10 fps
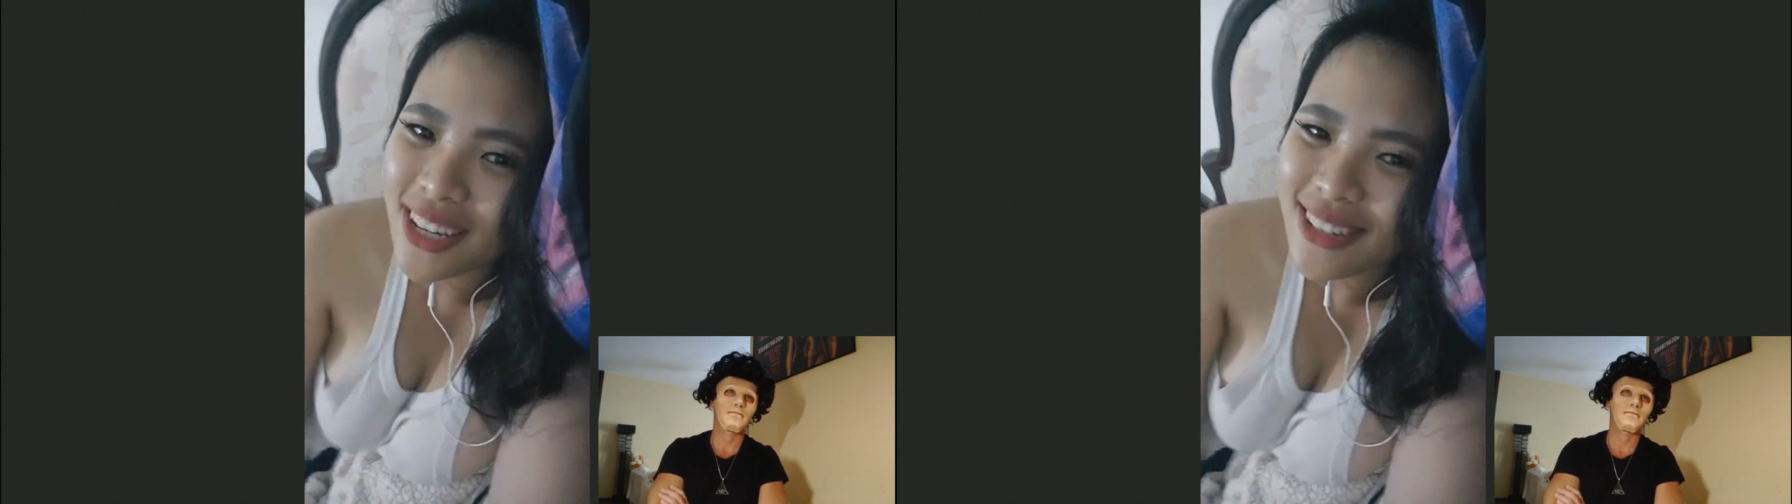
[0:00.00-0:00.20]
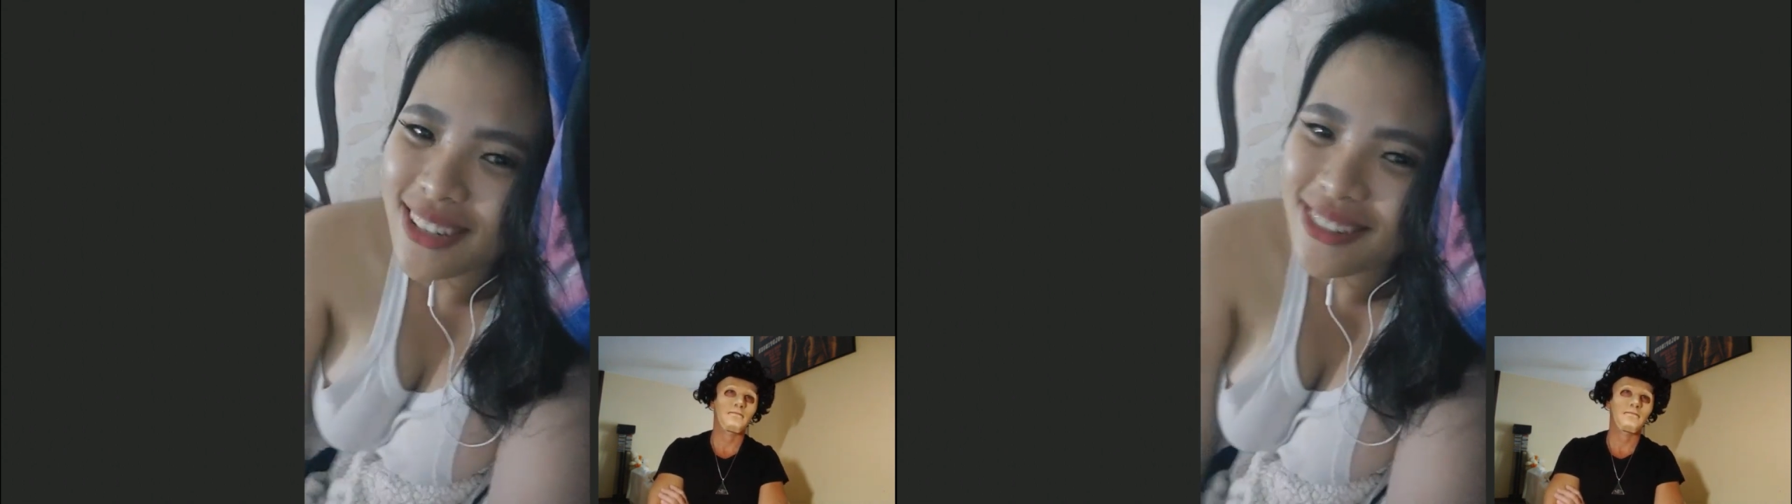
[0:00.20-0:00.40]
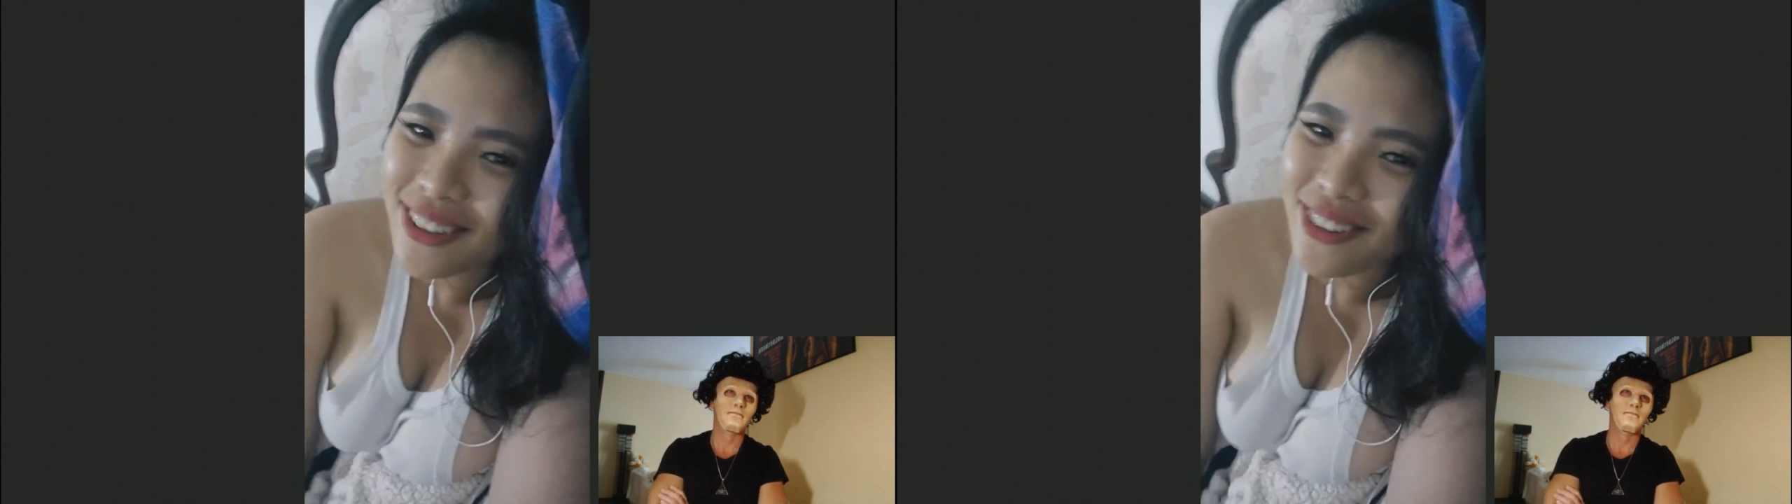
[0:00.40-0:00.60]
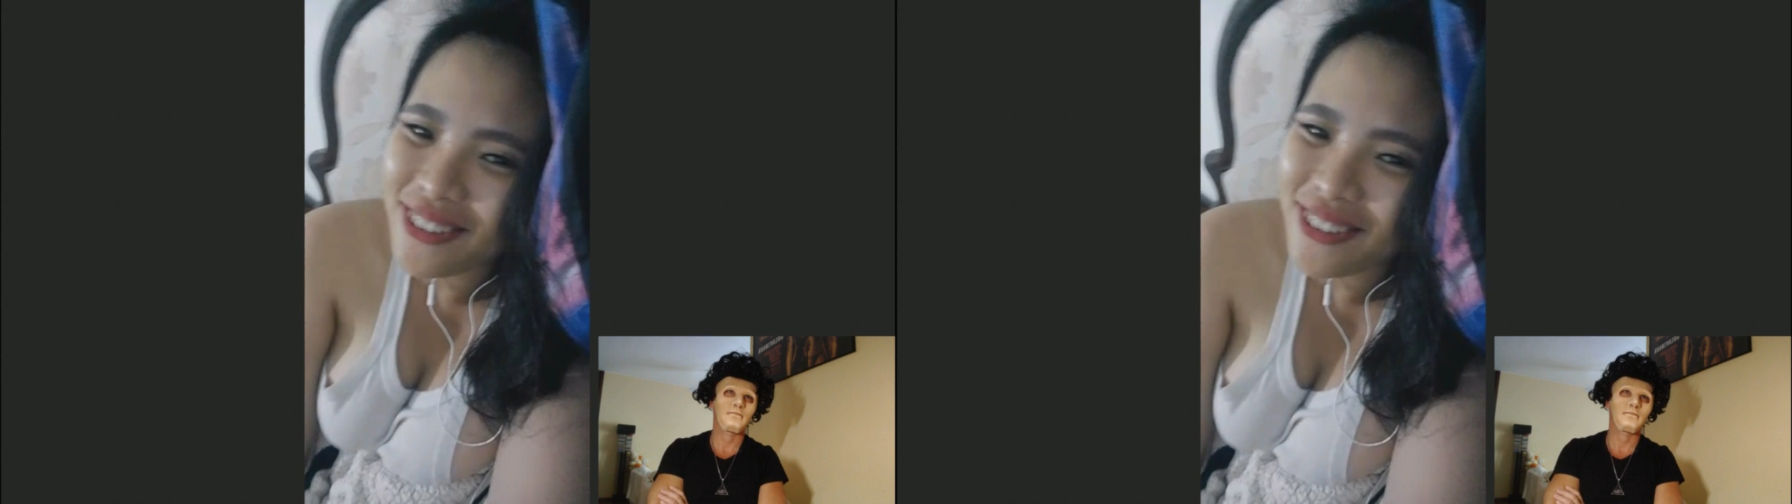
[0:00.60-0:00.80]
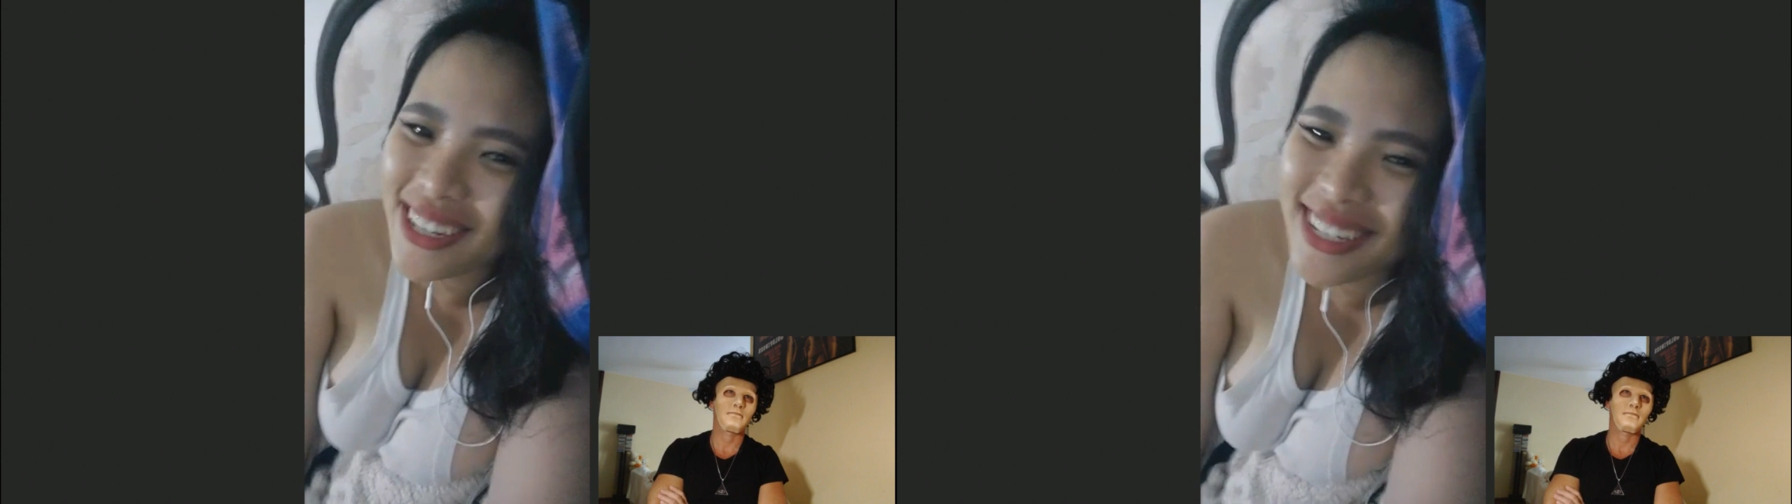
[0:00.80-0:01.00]
He is not
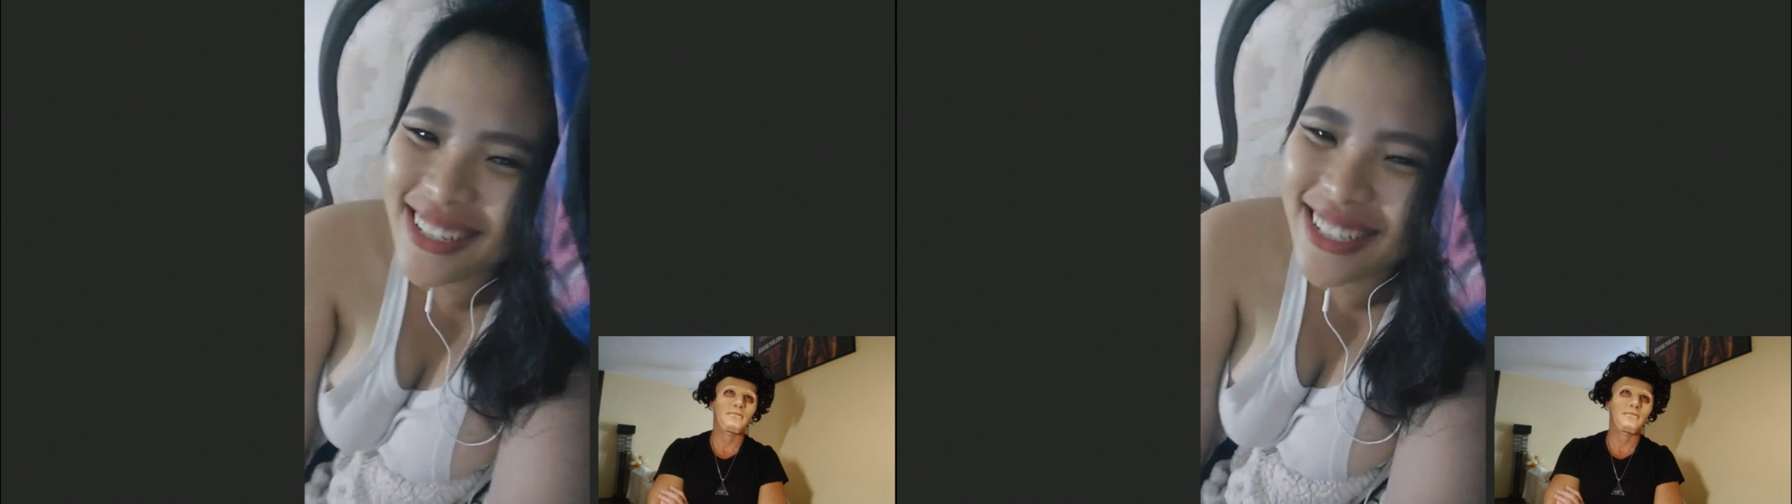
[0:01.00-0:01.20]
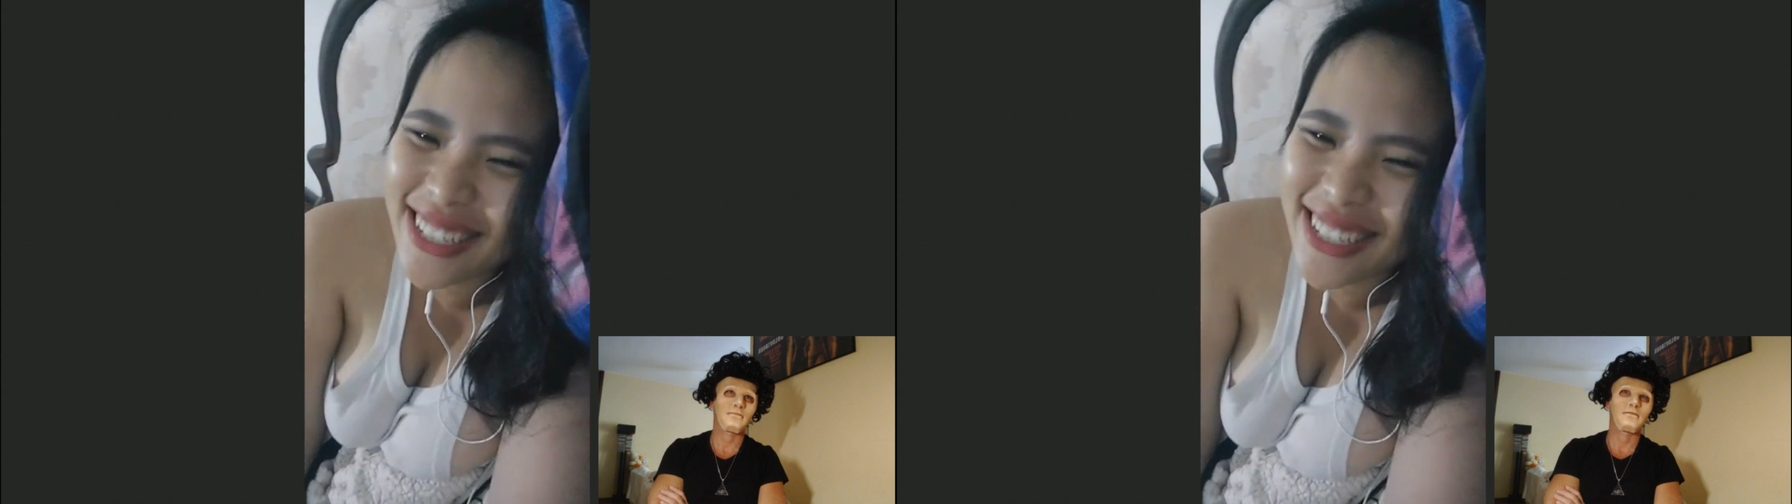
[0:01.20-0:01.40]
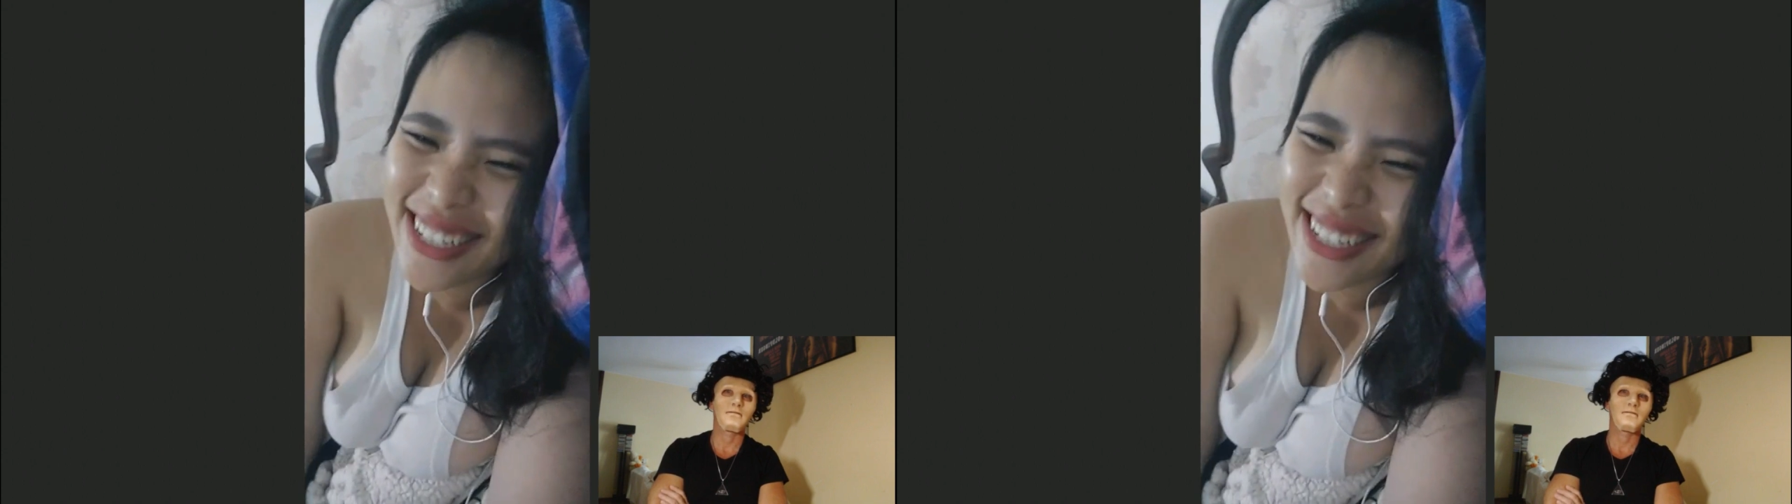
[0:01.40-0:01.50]
rich.